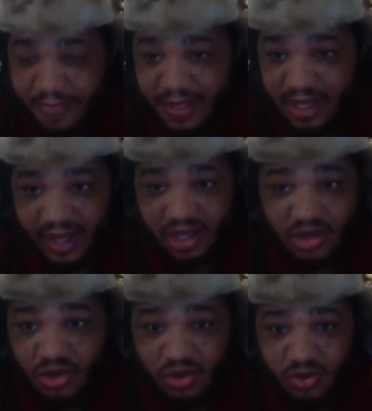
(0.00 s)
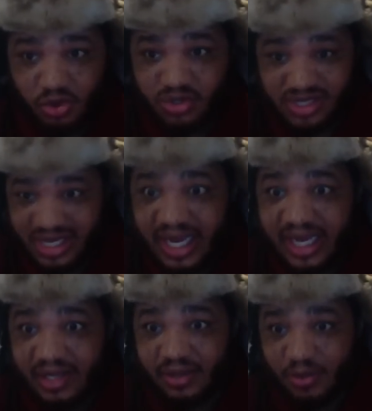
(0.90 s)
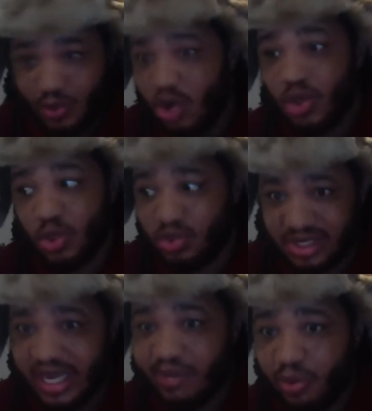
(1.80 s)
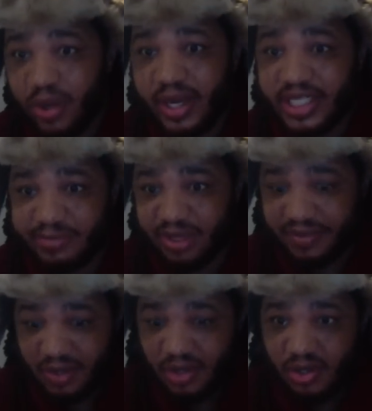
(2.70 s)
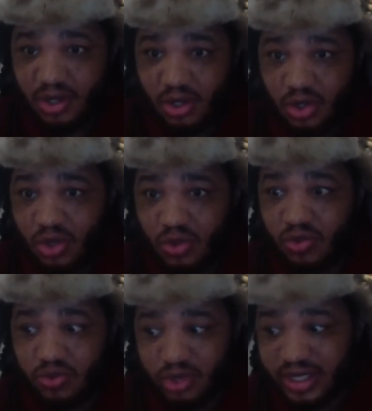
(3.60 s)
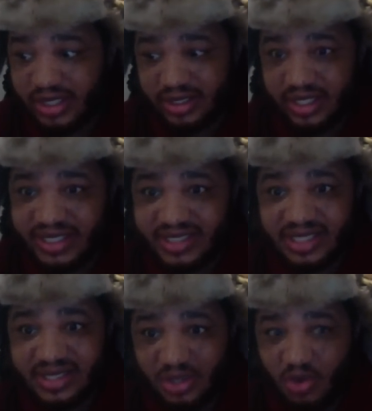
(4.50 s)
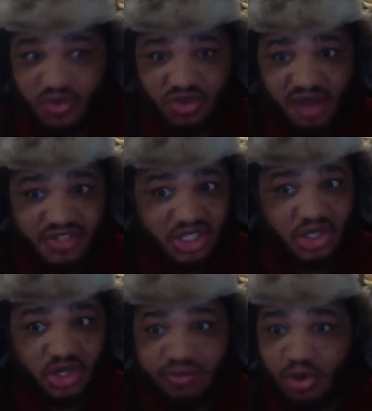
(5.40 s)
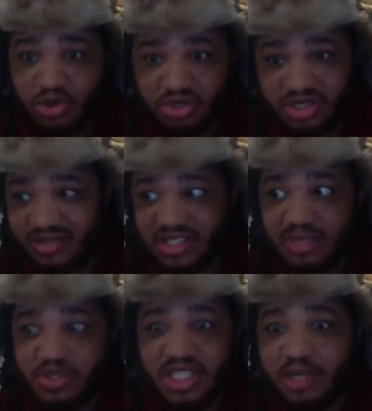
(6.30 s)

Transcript: Like you know, you seen. We all know who Sackboy is, but you know, look at look at Sunset Overdrive. You see the commercials. Shit was in the